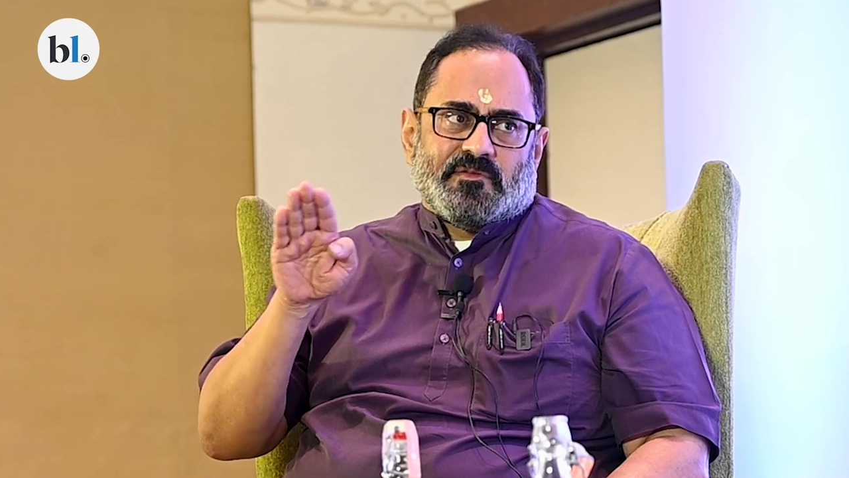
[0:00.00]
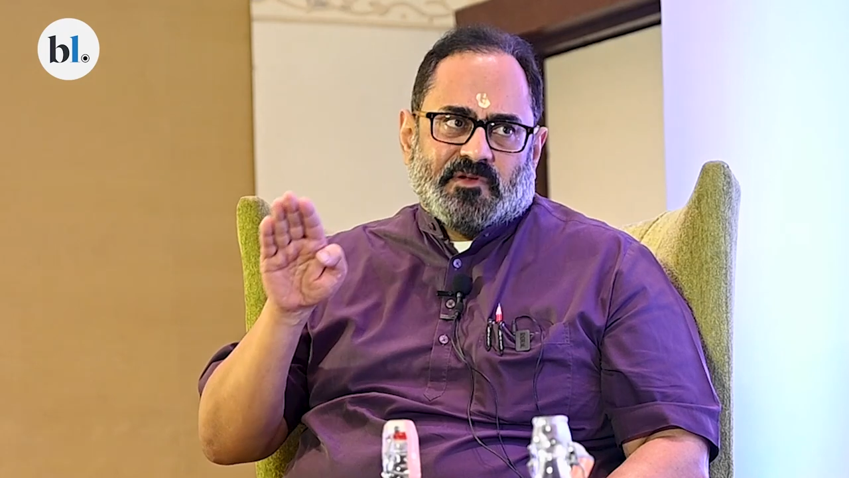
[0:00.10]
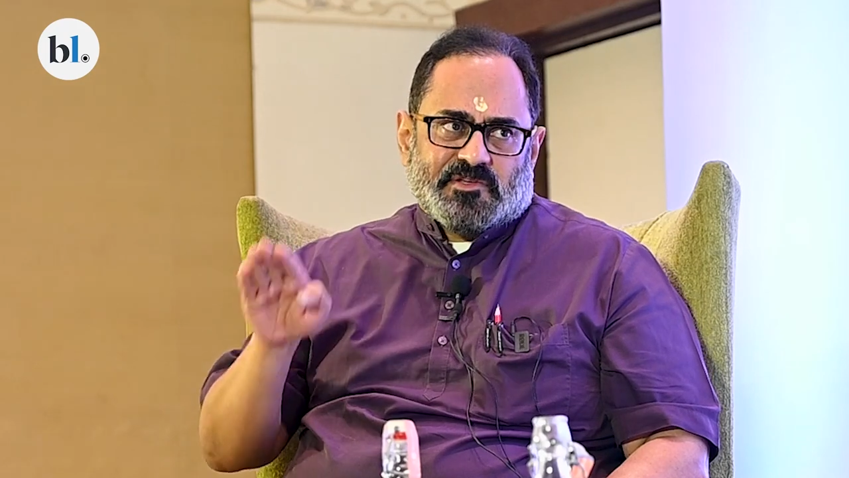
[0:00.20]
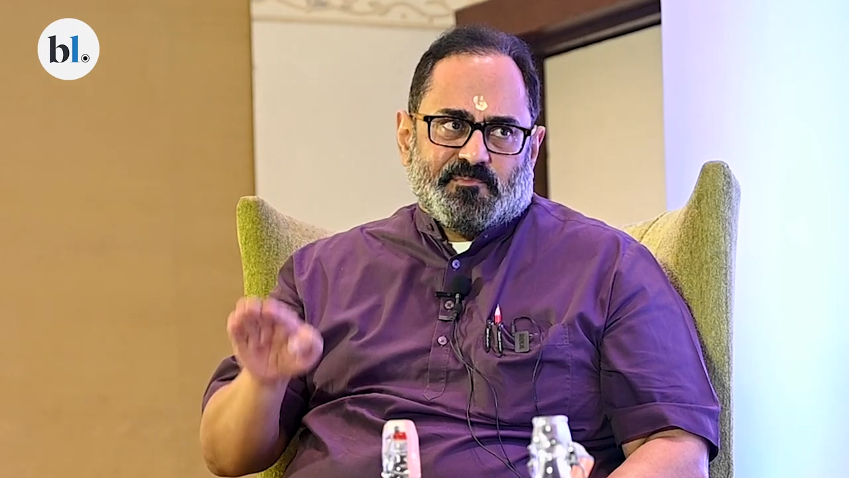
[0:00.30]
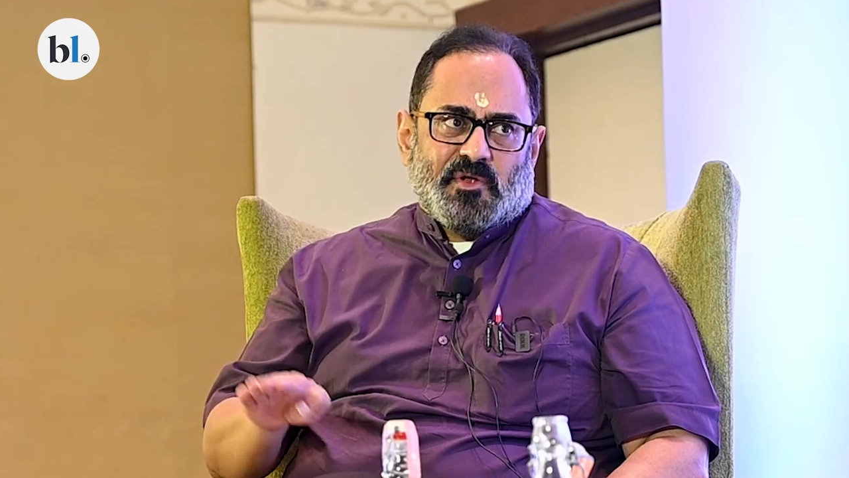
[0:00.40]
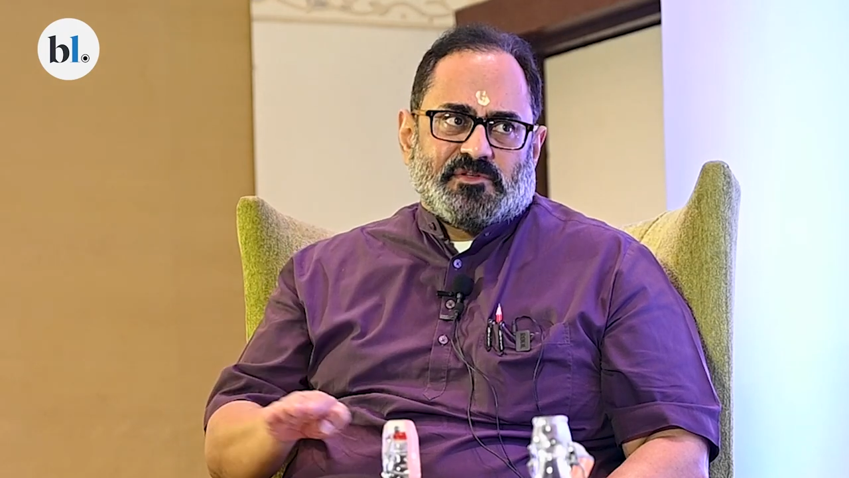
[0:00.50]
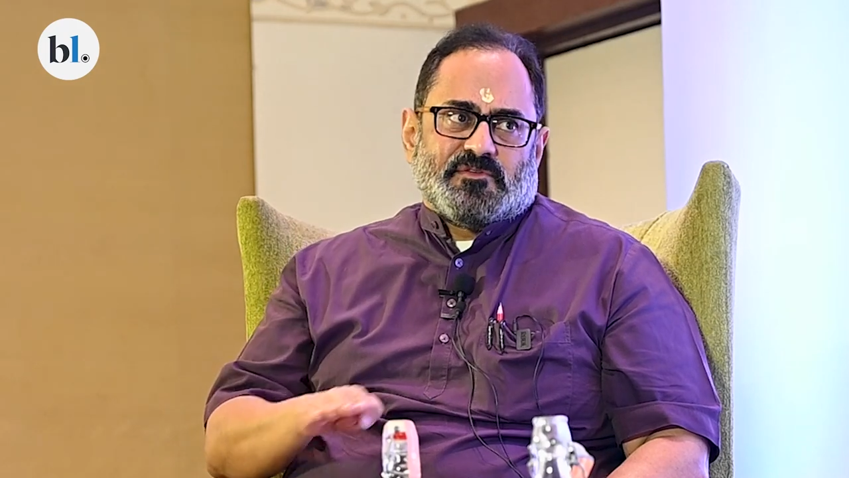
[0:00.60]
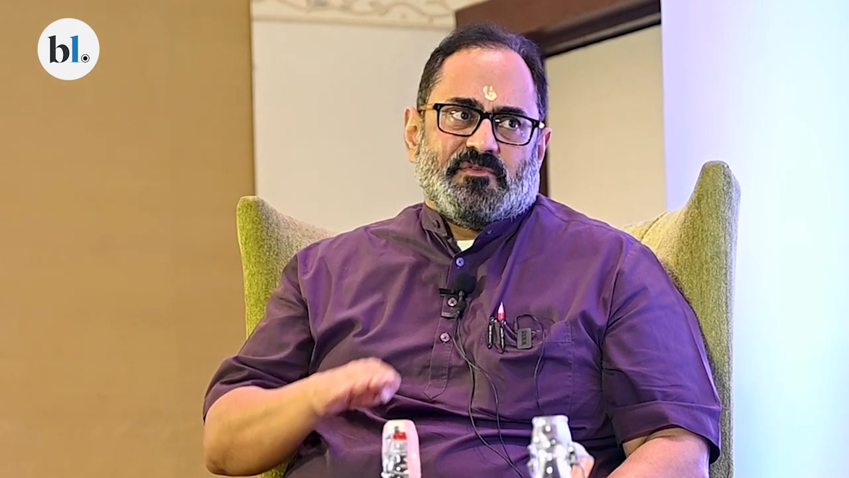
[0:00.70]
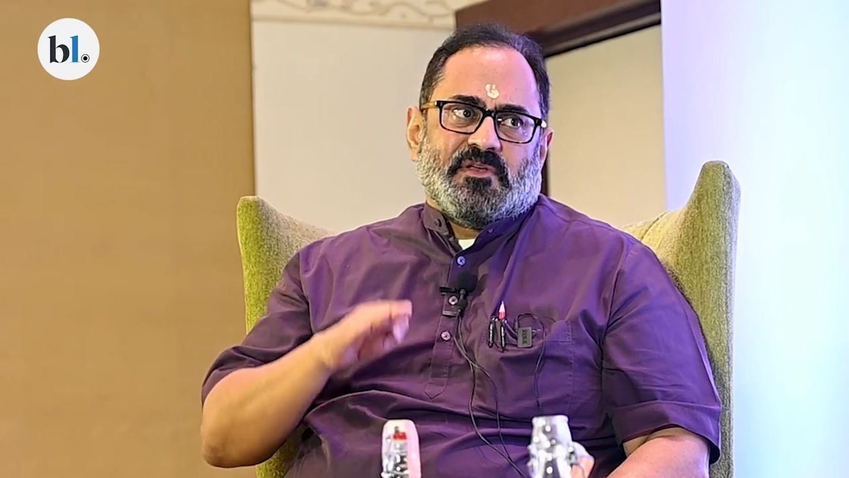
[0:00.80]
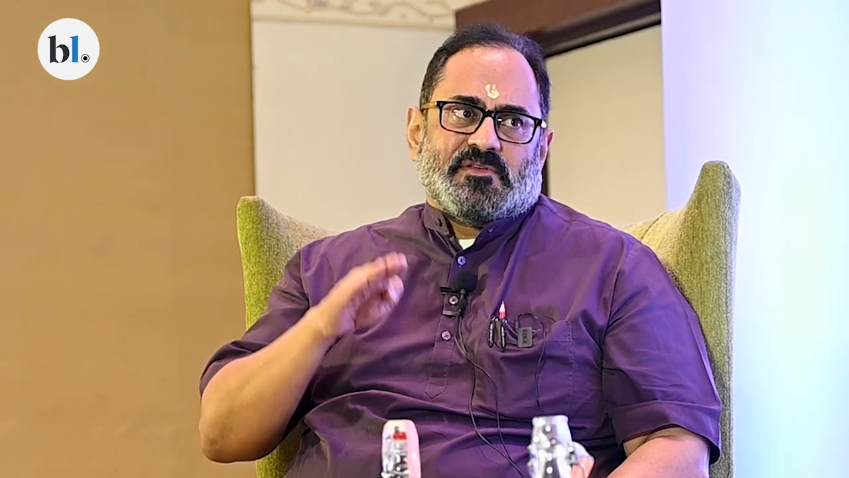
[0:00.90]
its
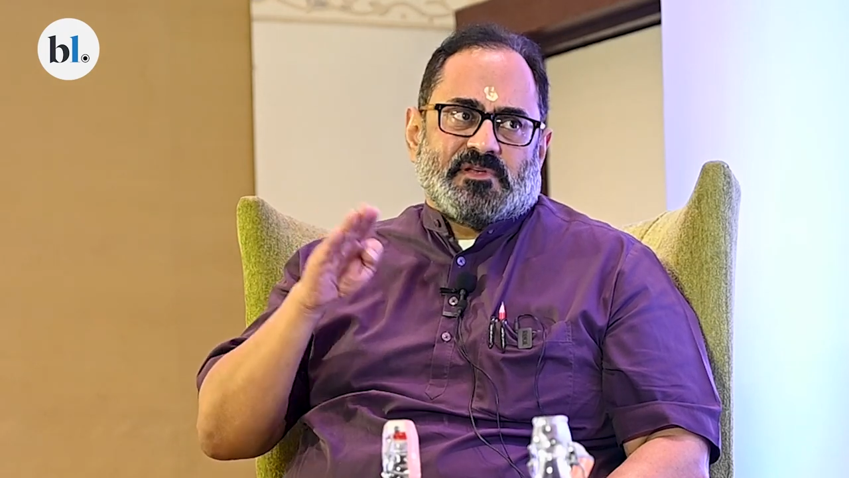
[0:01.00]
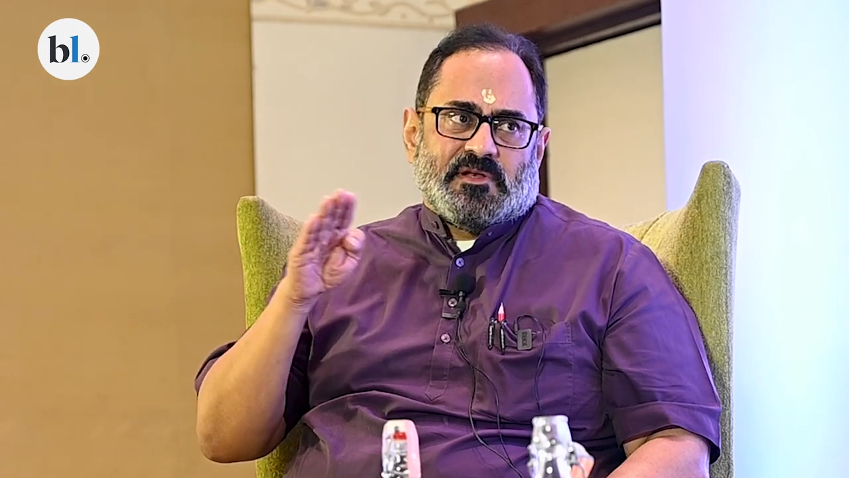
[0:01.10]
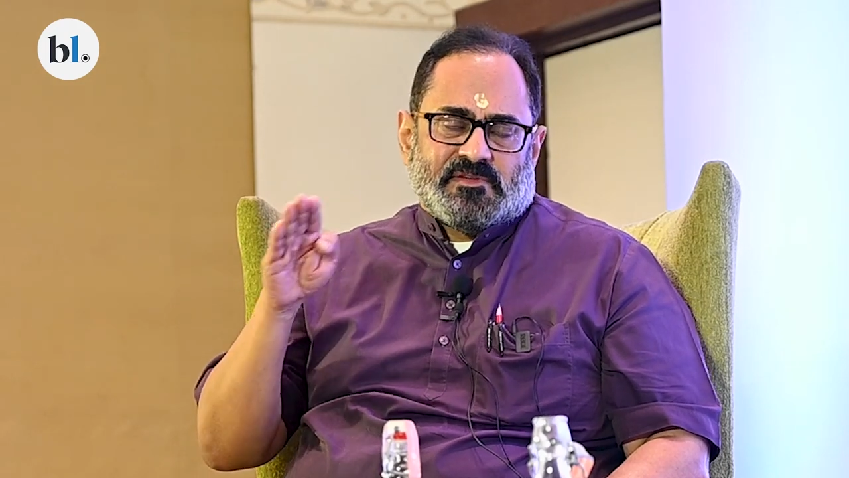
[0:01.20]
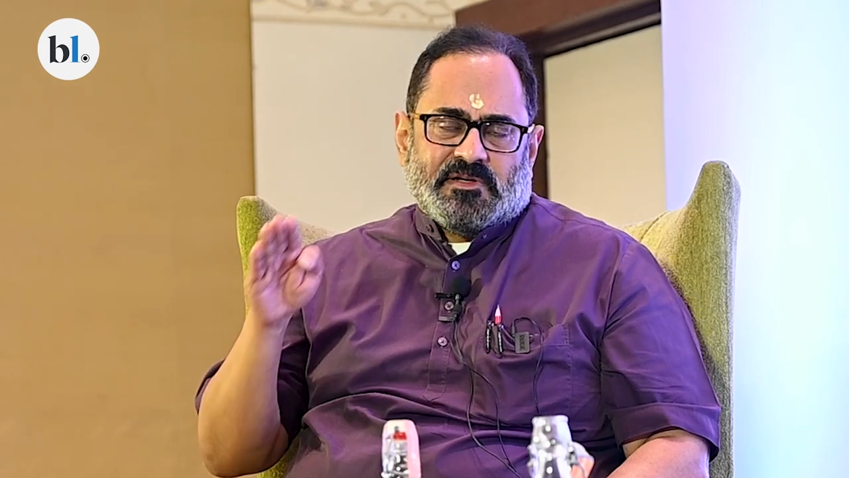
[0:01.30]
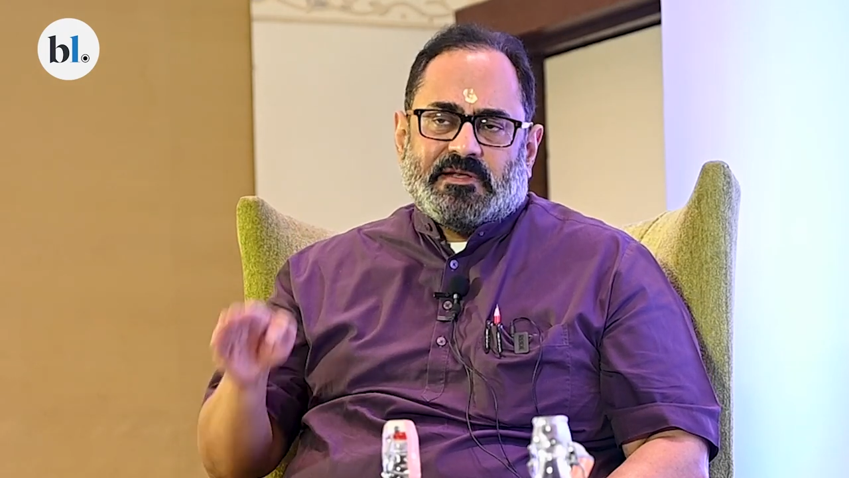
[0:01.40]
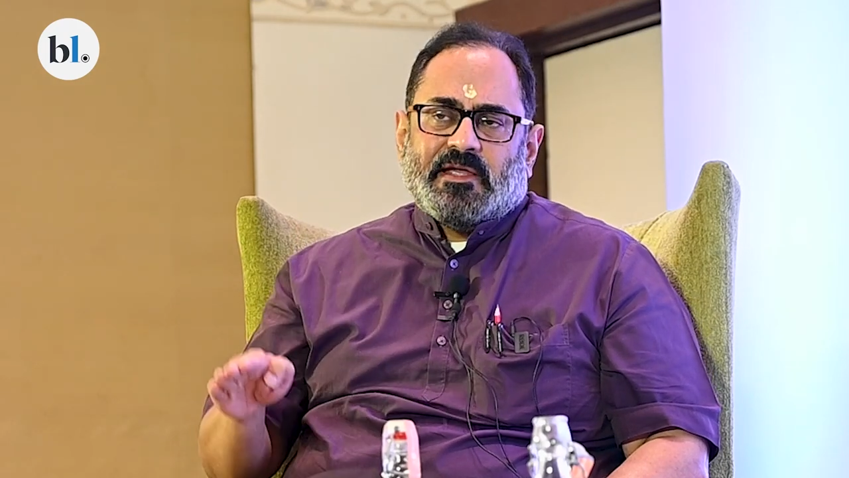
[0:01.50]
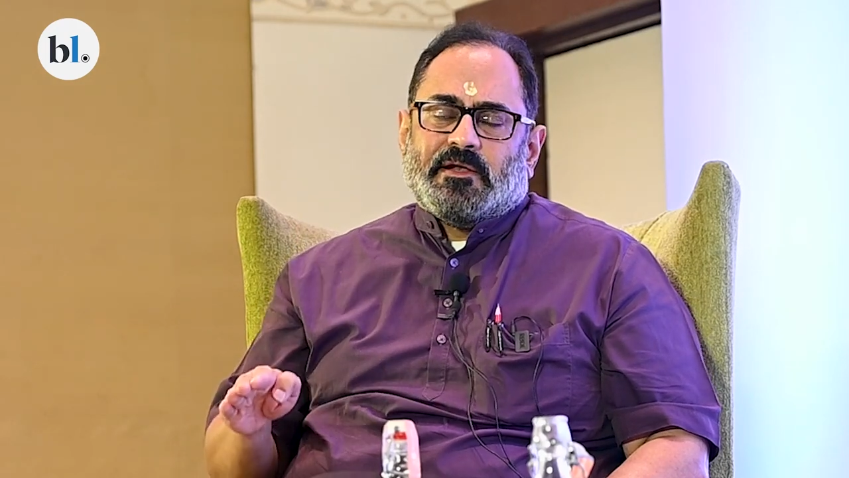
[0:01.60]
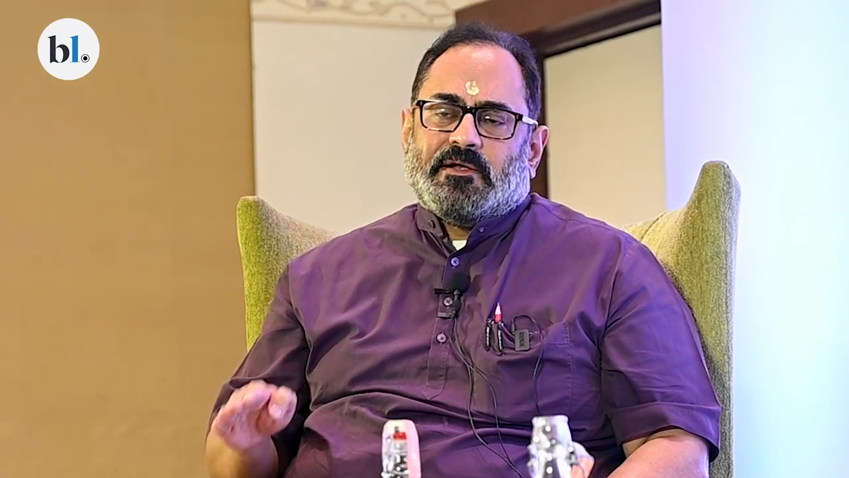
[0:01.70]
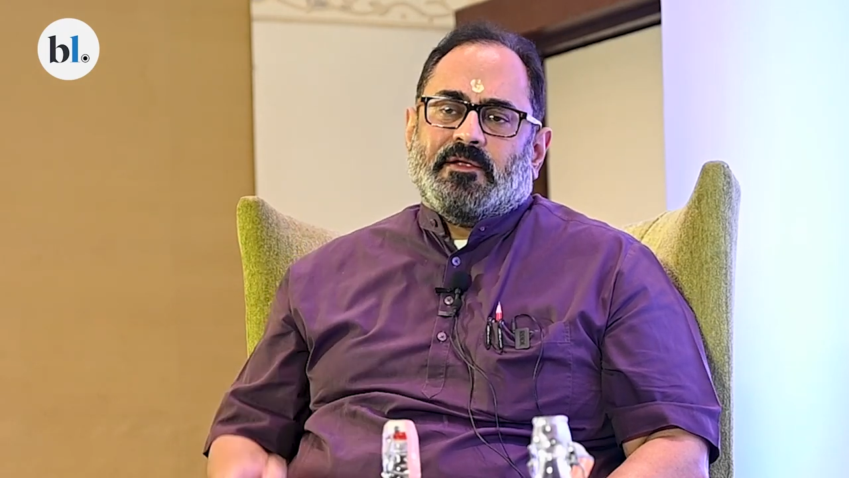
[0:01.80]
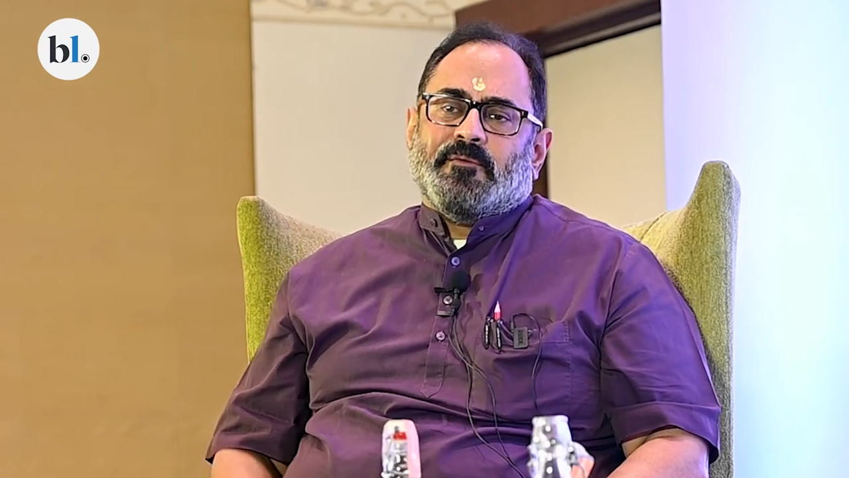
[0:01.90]
responsiveness and its
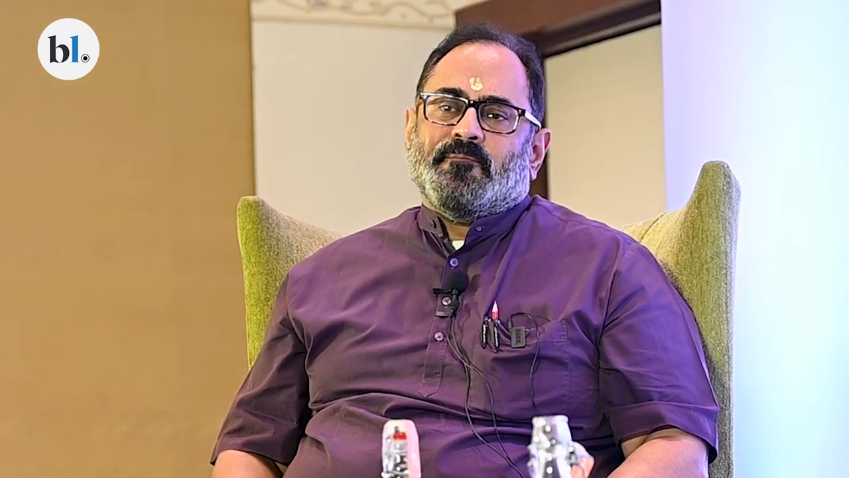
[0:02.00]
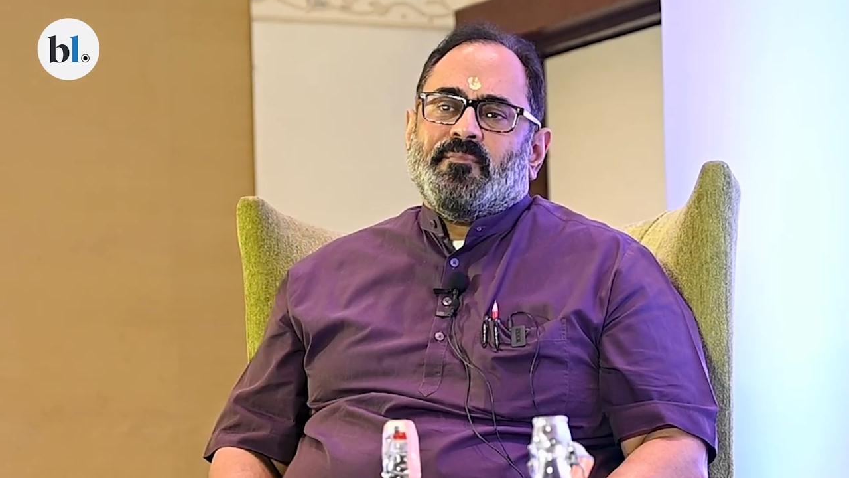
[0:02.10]
integrity